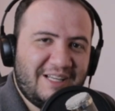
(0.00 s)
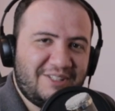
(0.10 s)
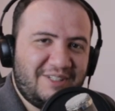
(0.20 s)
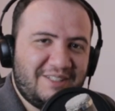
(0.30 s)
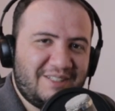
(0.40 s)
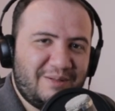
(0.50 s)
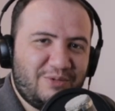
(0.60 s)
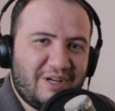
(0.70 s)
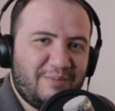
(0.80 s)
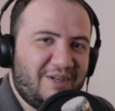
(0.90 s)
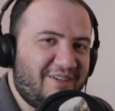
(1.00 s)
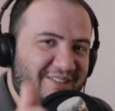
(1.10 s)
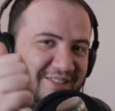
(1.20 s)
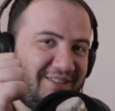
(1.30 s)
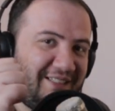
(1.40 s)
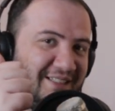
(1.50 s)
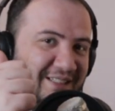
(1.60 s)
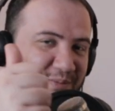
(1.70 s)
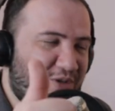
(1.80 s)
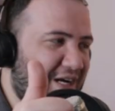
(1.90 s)
are gonna subscribe now, so
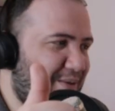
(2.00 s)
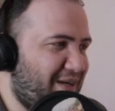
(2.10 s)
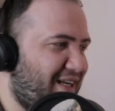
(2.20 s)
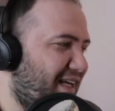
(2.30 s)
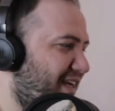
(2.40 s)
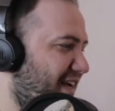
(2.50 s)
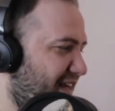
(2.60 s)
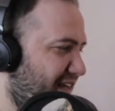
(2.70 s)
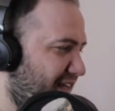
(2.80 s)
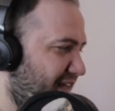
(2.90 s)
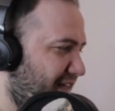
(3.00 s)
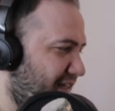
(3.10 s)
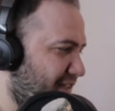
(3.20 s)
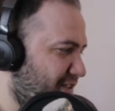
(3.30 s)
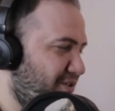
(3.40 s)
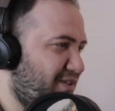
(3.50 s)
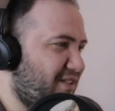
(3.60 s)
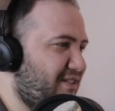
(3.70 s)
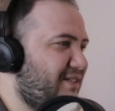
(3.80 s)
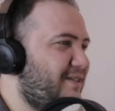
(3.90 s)
subscribe and like. Let's do
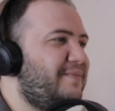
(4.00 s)
this.